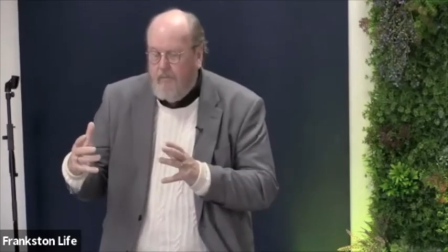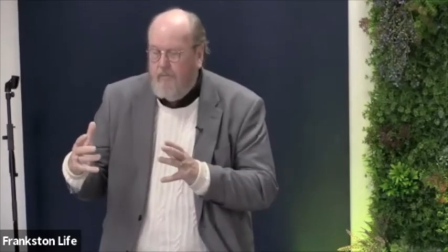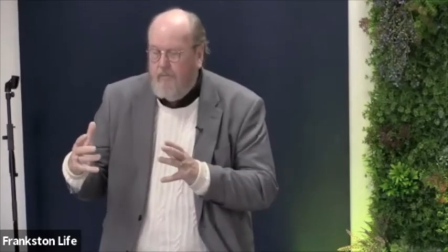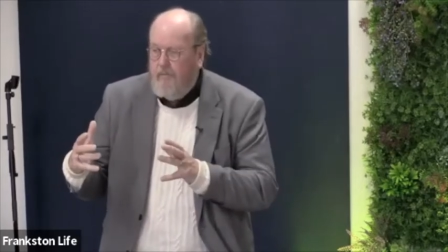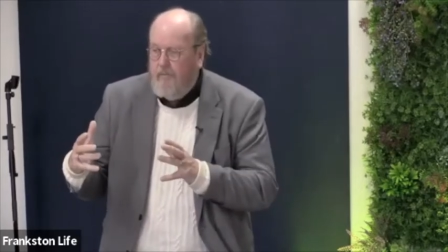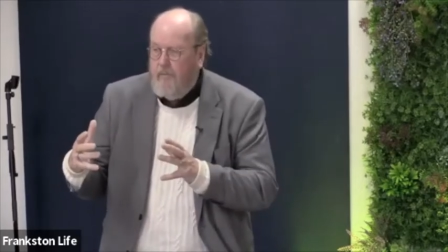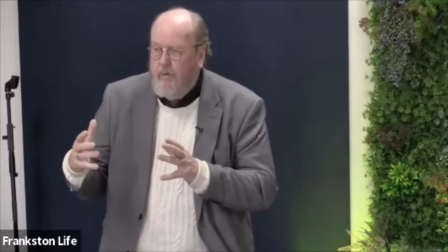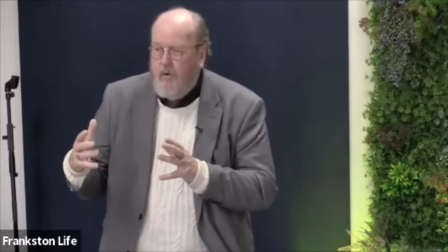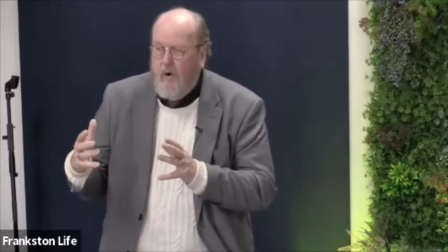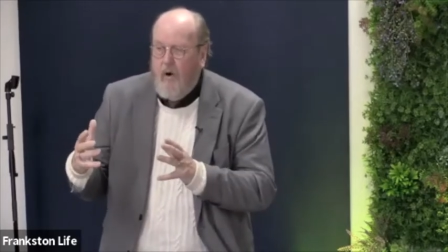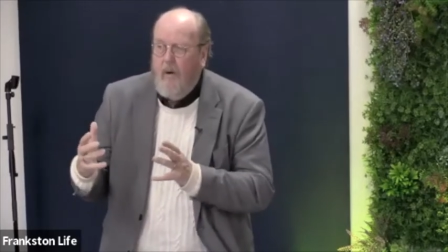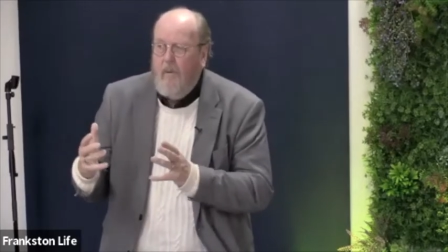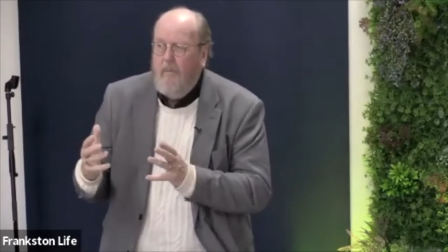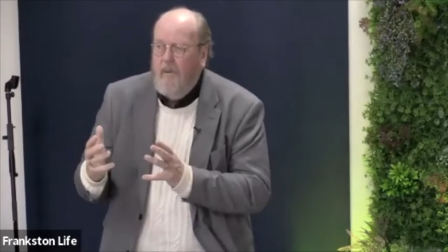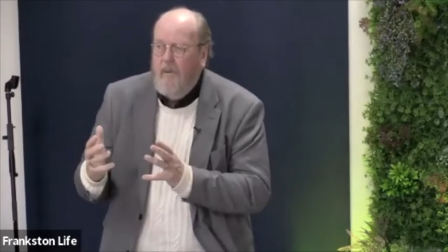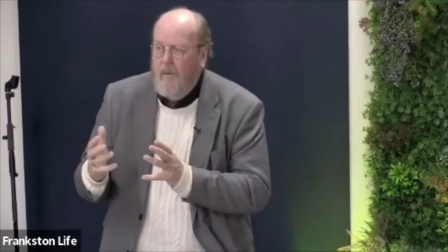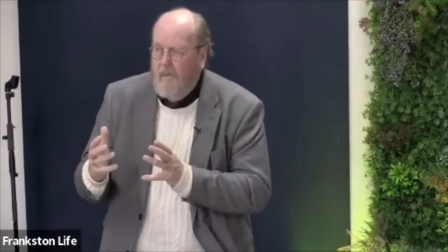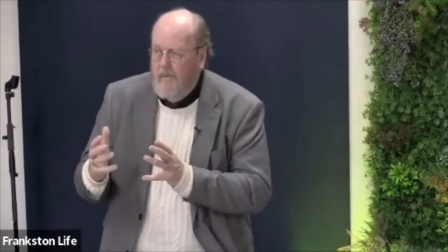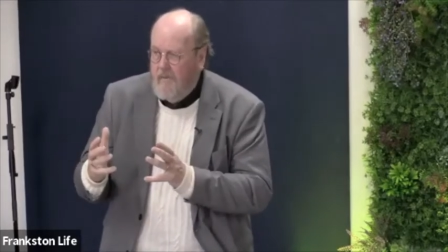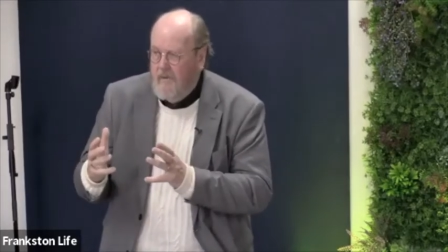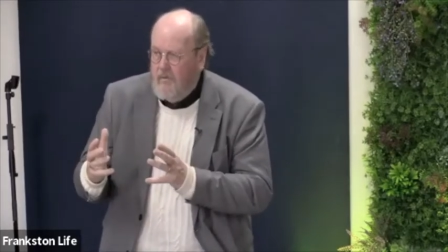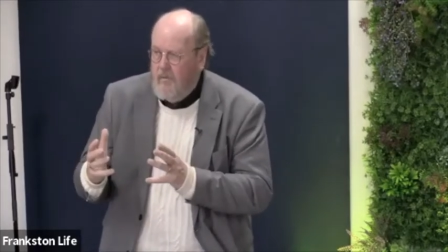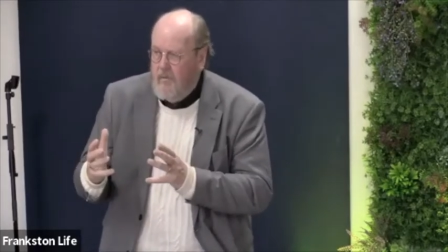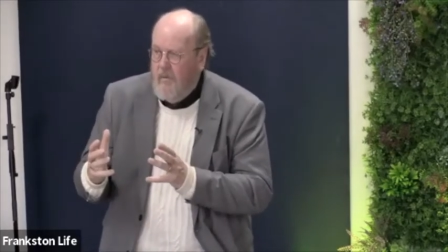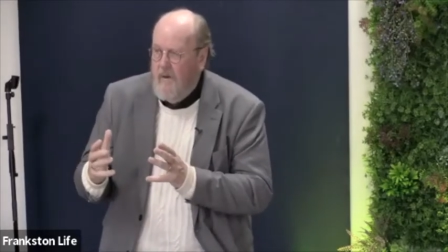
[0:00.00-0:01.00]

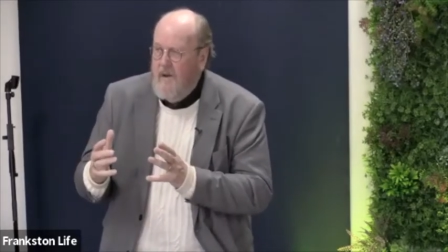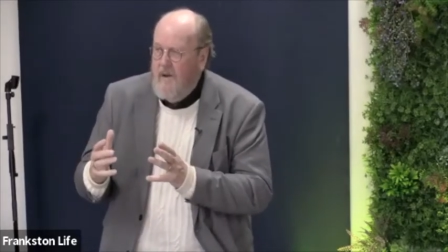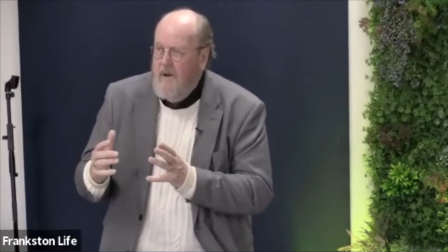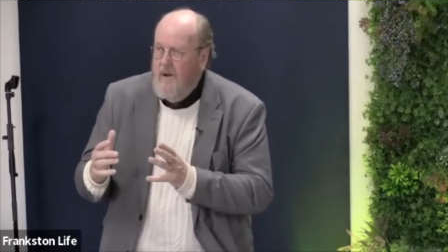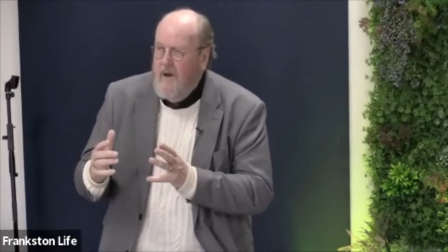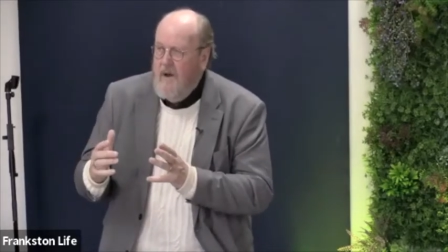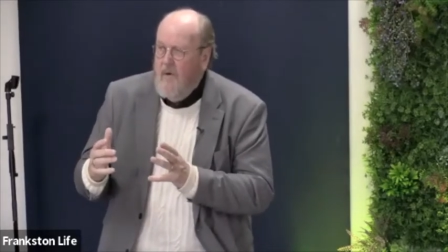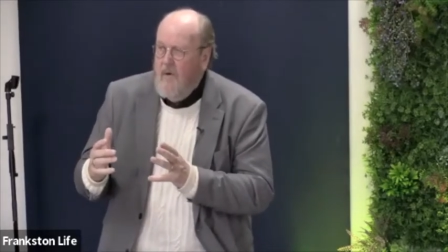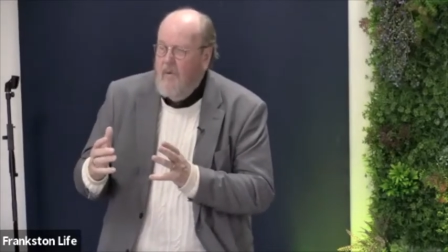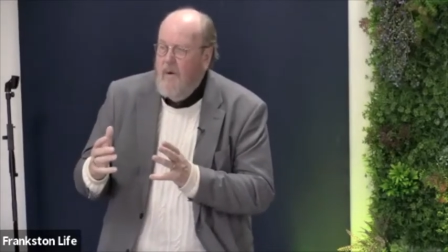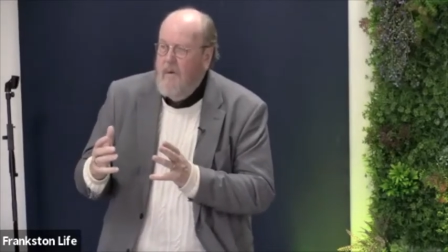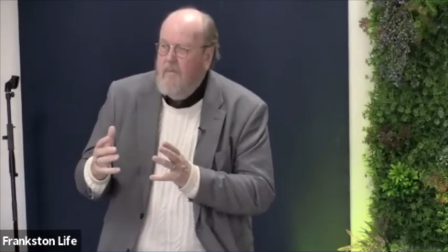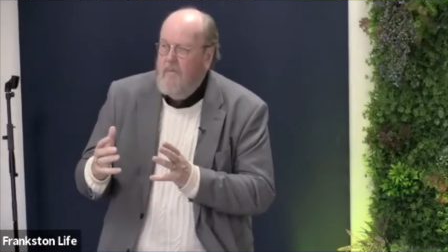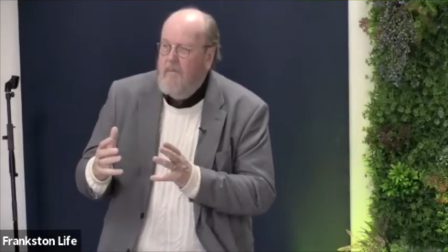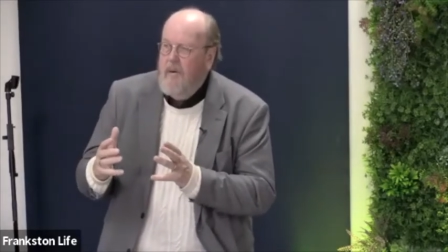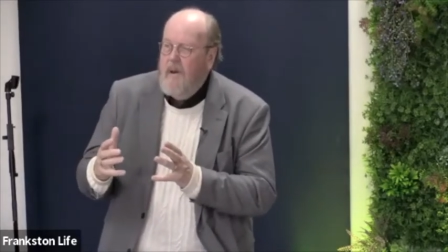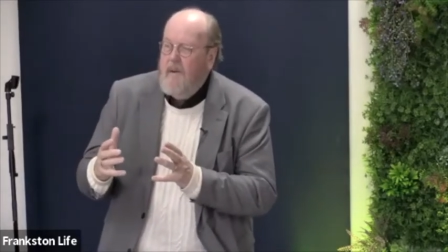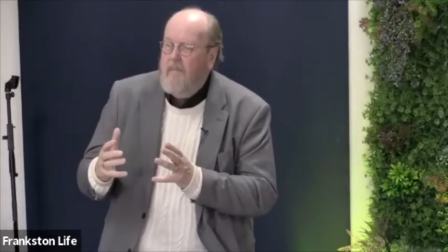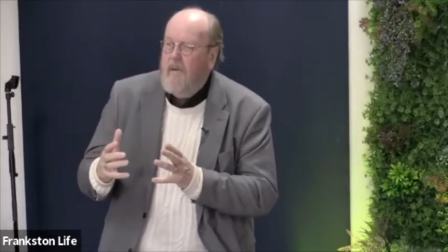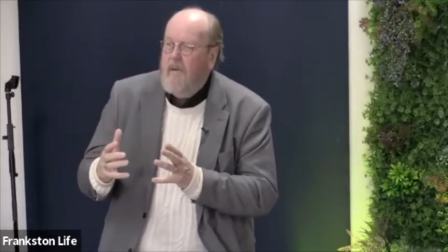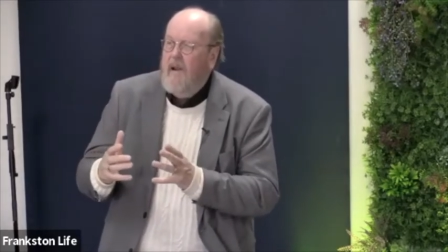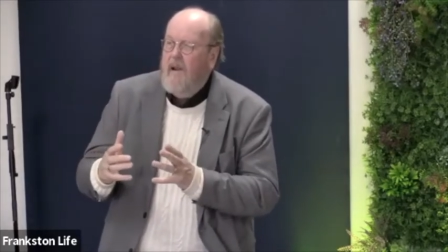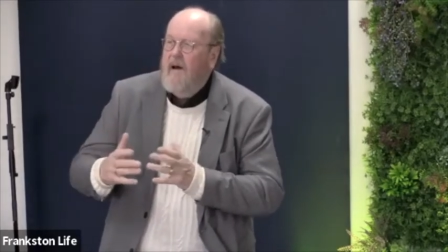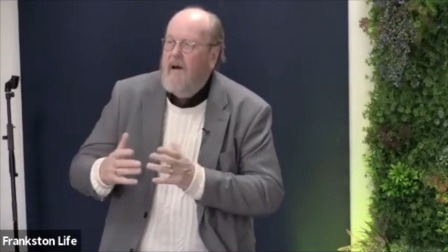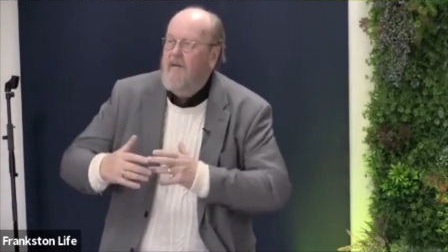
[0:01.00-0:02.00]
problems when when
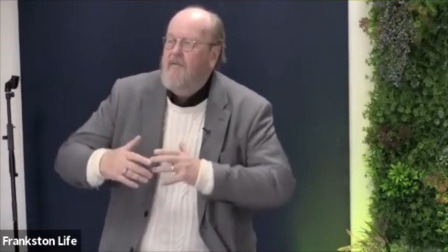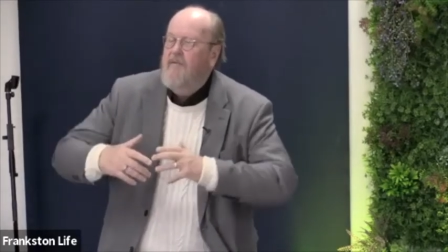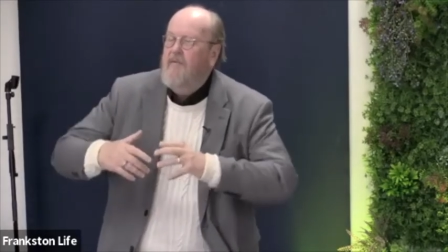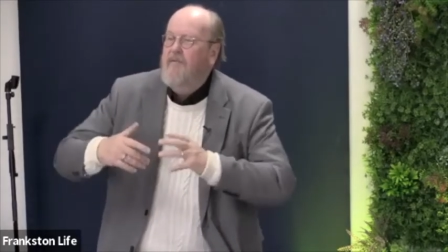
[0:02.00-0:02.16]
people have